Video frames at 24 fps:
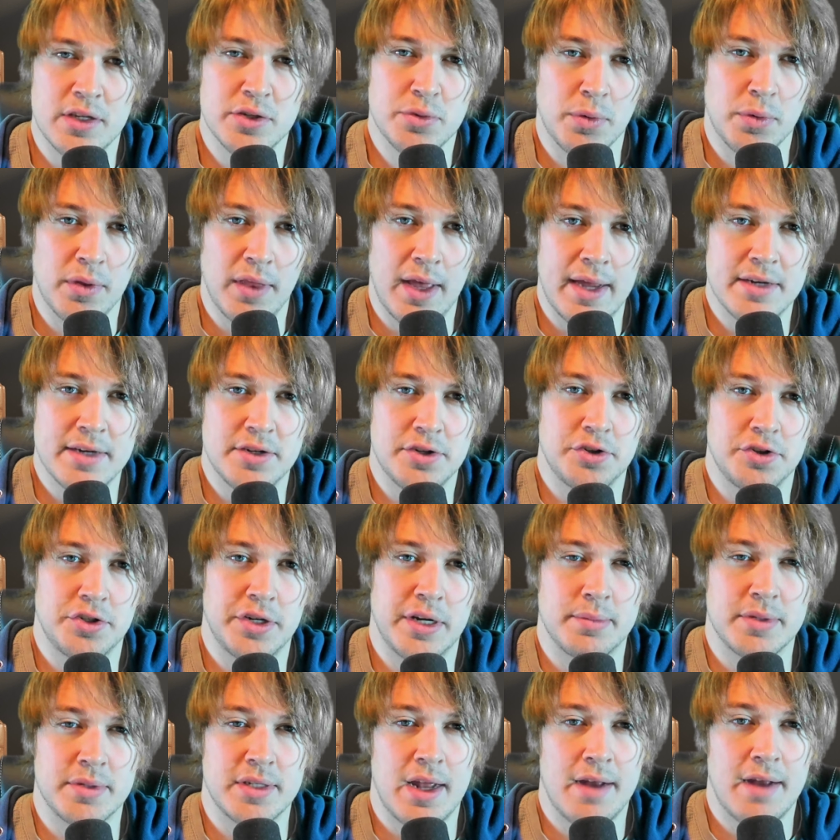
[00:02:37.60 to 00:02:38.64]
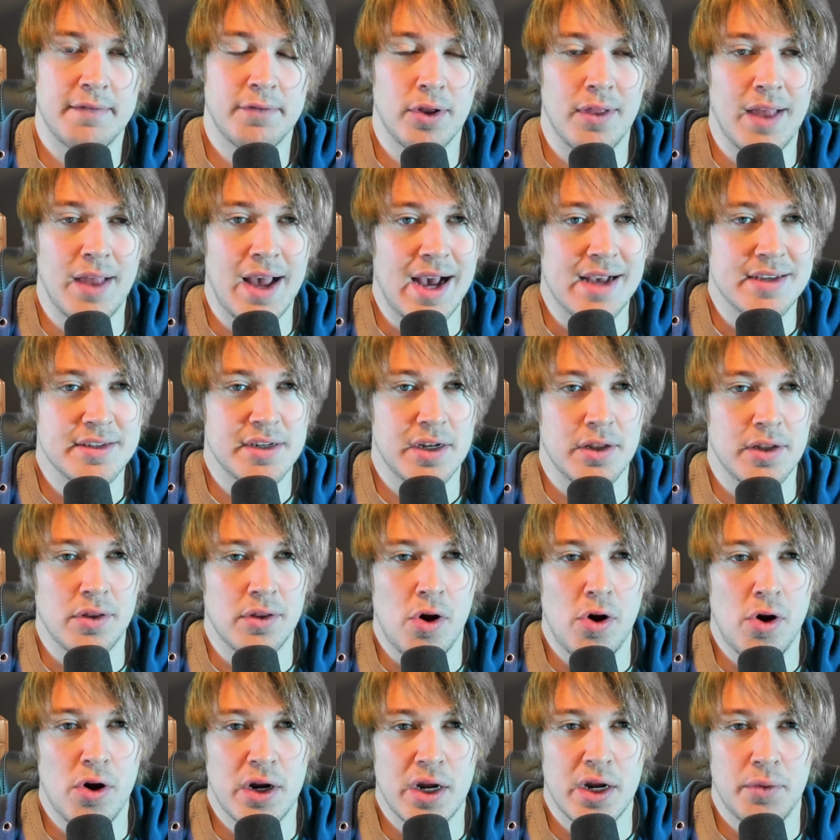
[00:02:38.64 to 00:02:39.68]
These relationships never lasted
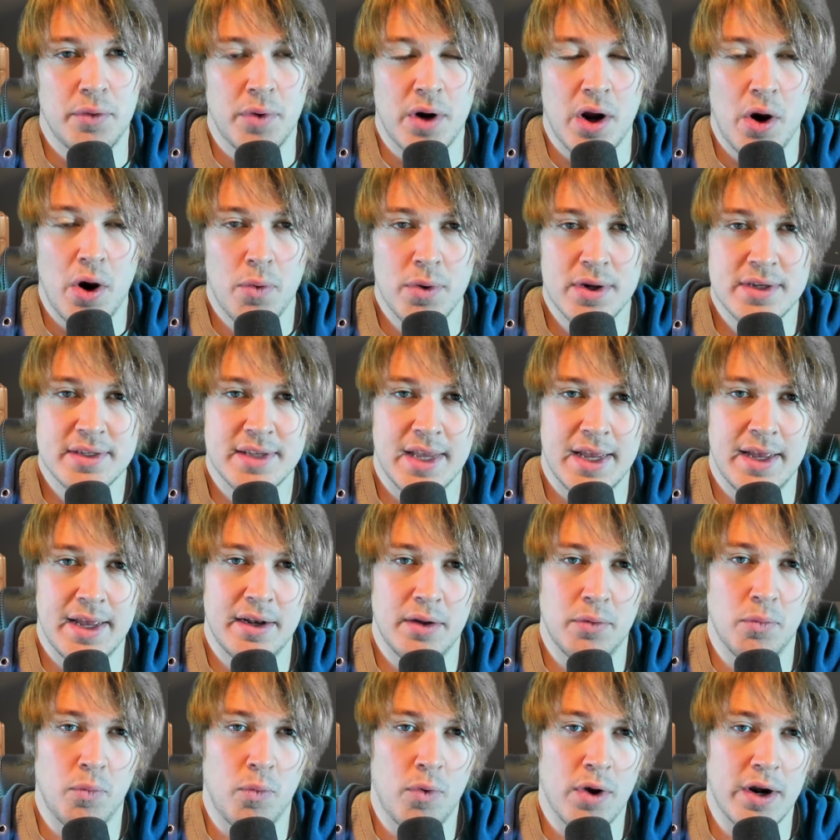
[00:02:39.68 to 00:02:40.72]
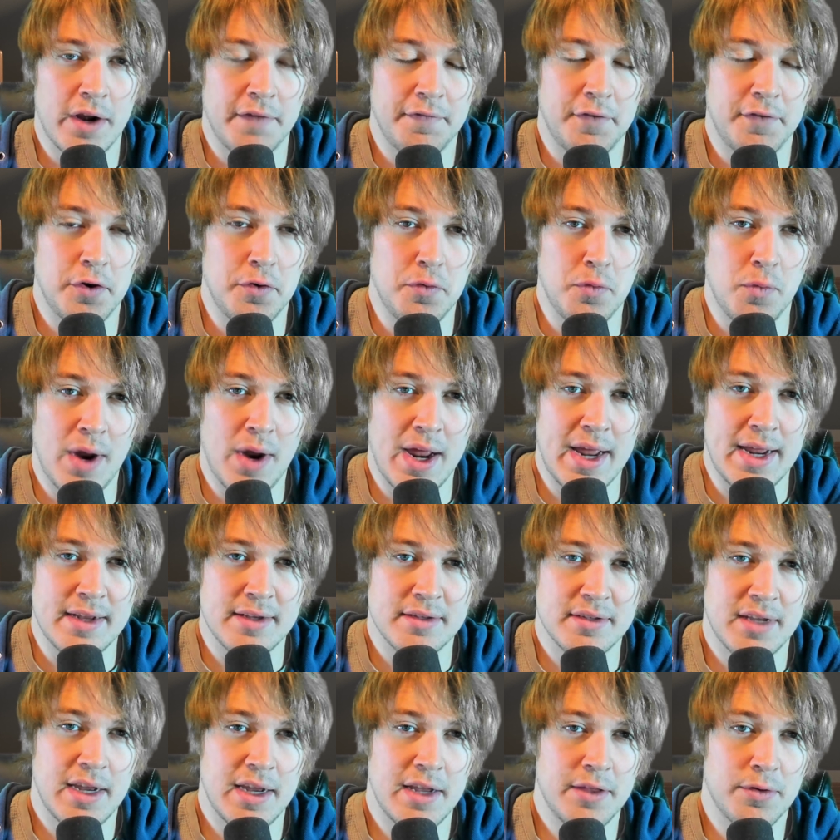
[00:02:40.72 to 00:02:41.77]
long and would always end in one of two
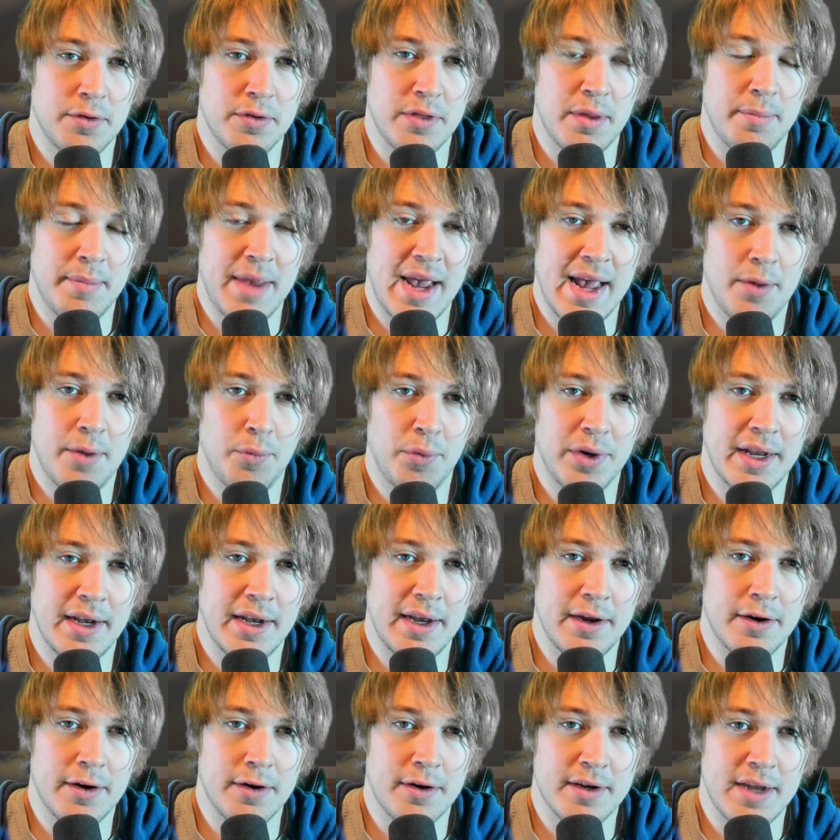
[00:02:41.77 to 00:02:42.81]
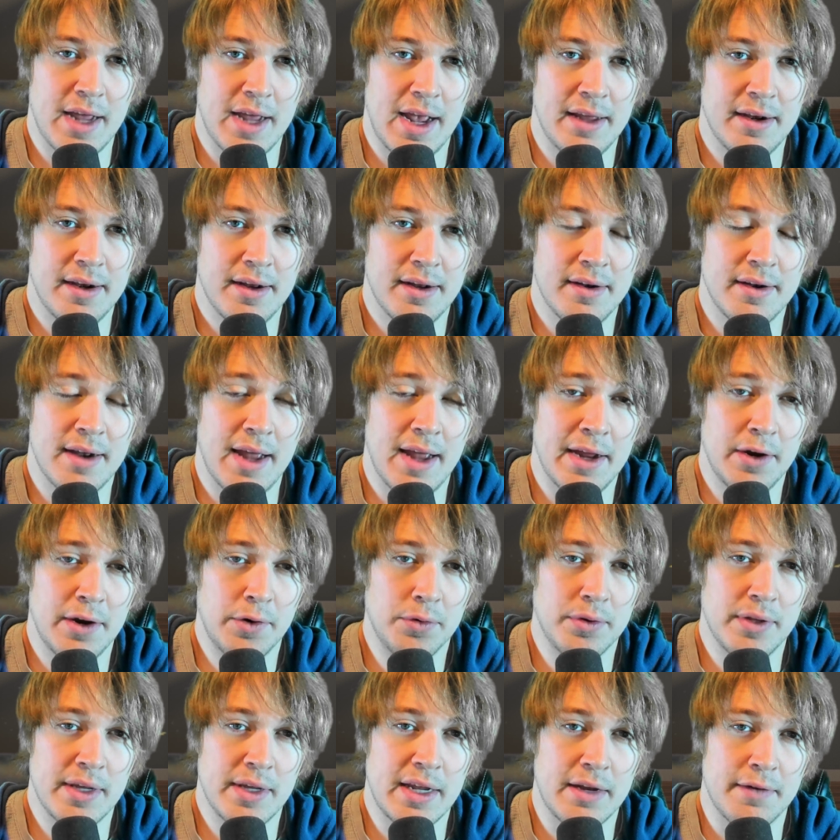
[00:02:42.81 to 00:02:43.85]
ways. Either the man would get irritated and
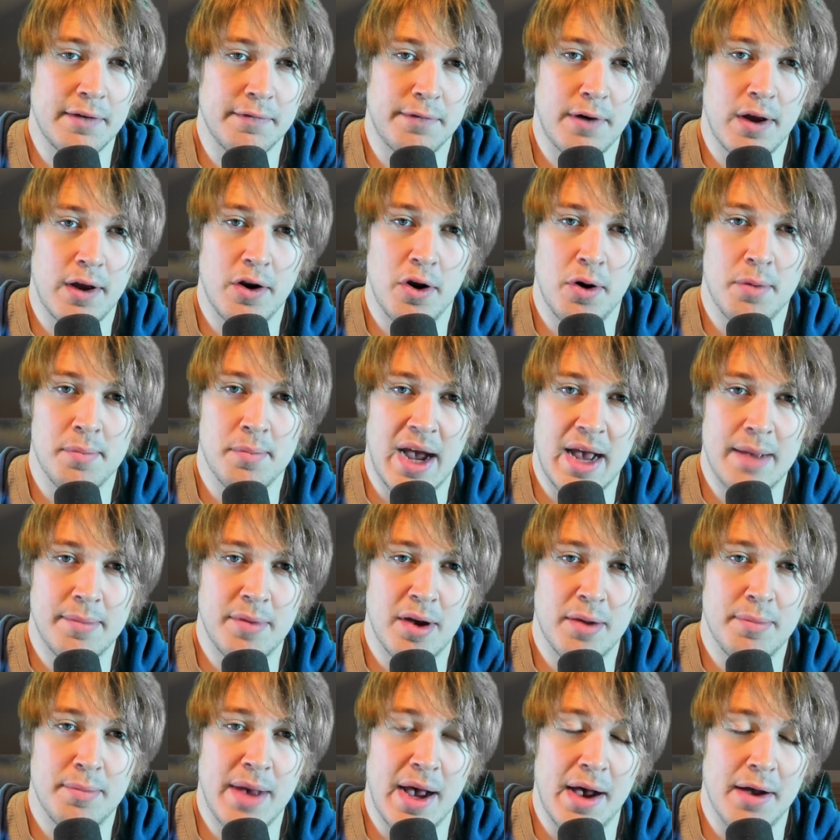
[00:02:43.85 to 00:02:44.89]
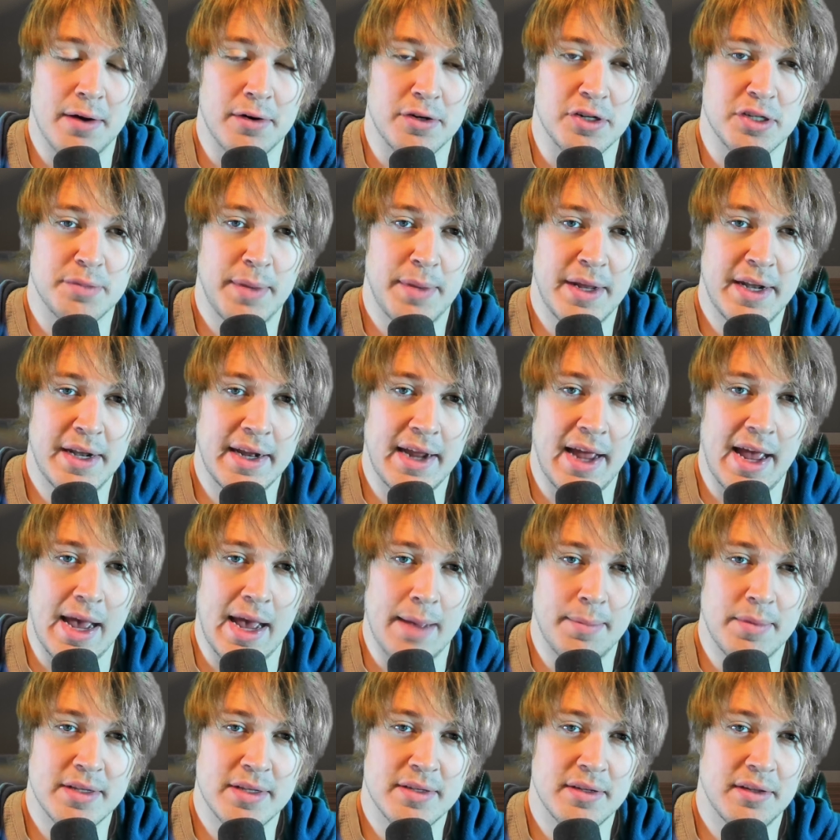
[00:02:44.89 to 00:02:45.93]
angrily confront Omaima about her spending
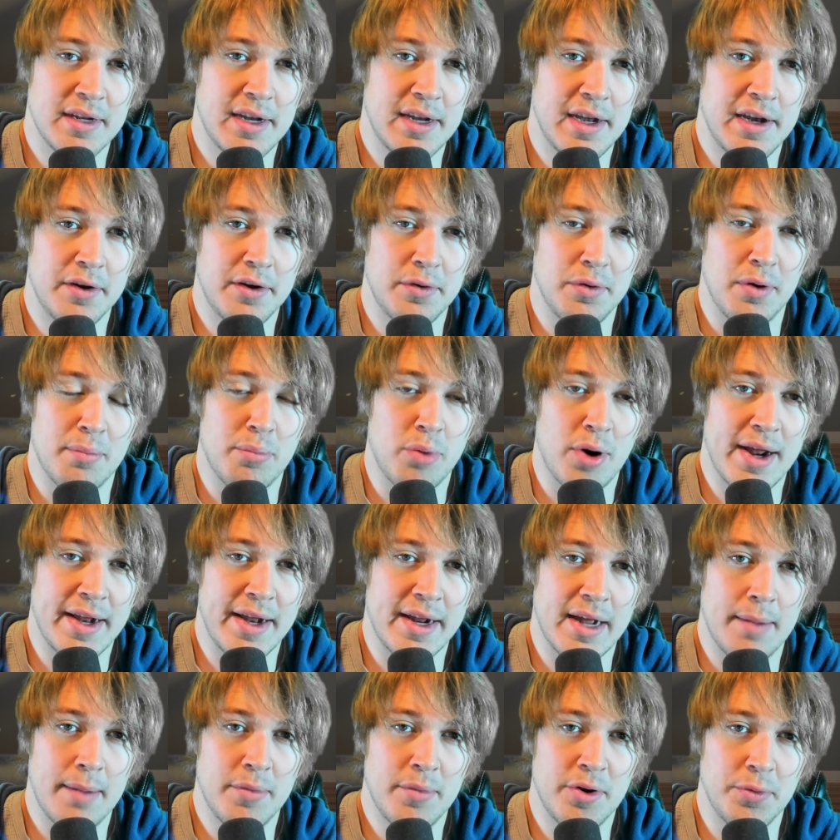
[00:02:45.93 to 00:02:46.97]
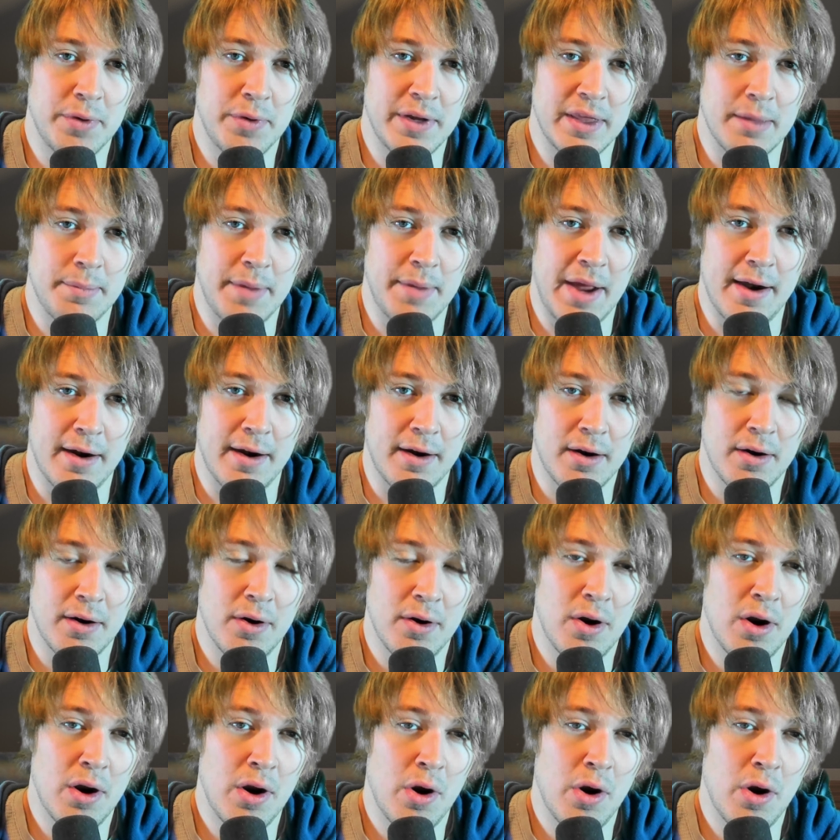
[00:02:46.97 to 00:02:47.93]
habits, leading to a breakup between the pair,